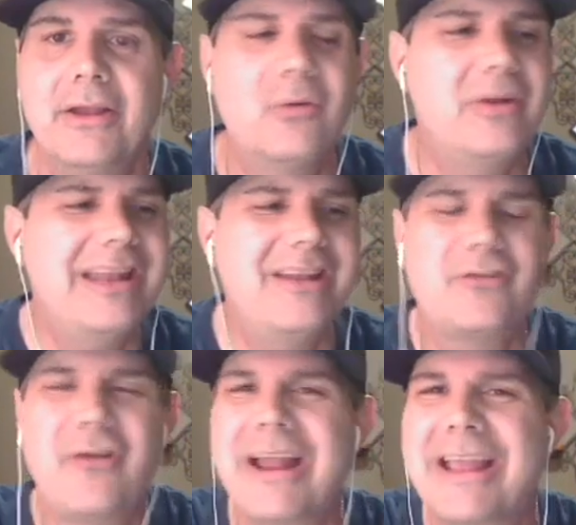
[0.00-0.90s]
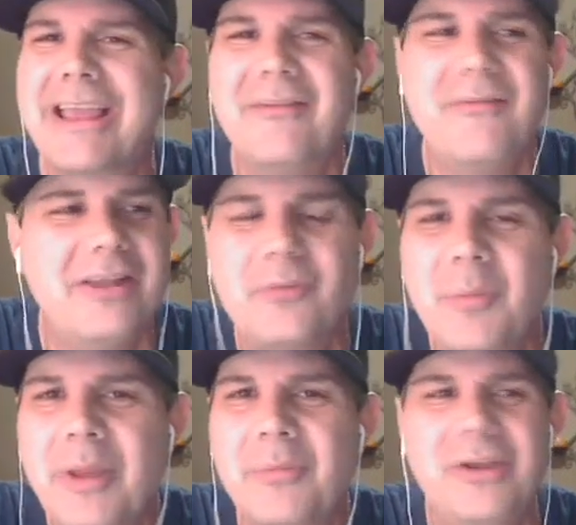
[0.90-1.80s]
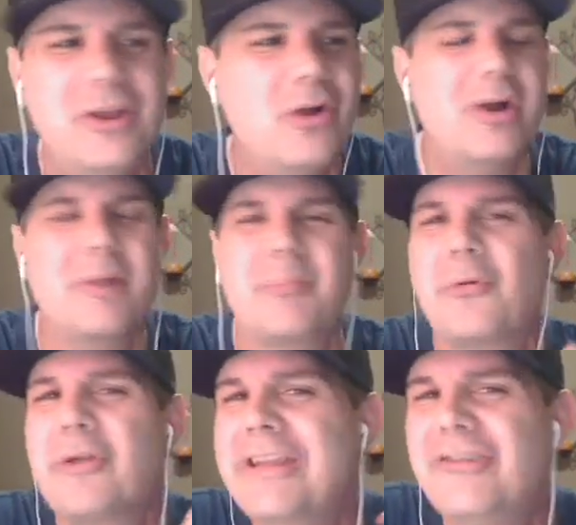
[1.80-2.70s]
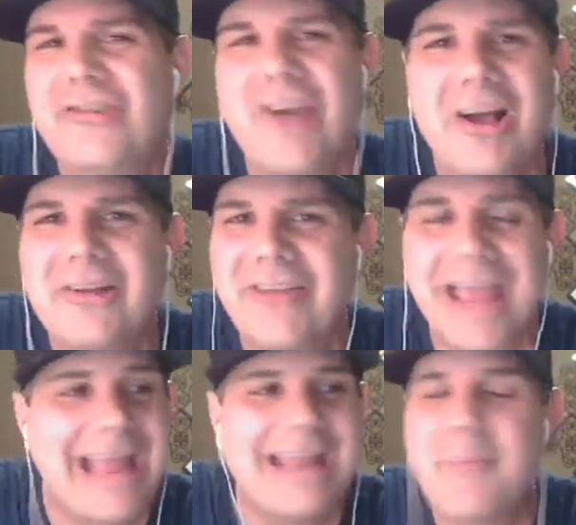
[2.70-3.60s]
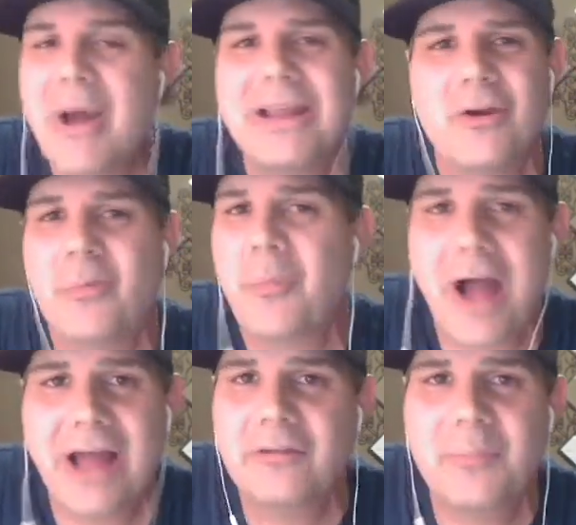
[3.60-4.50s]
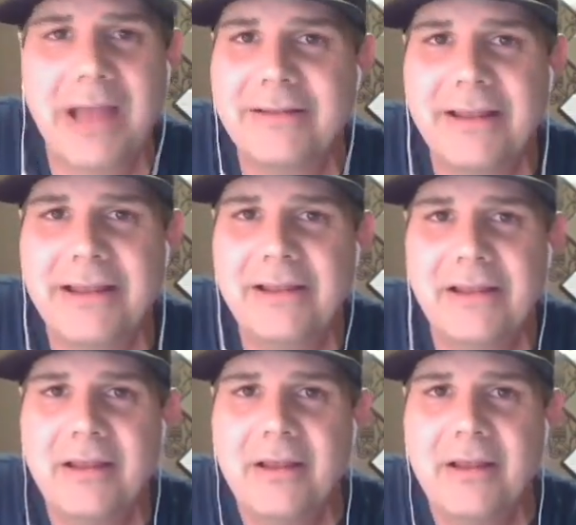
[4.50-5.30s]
You don't need to try to convince people. You don't want to prejudge anybody you're prospecting,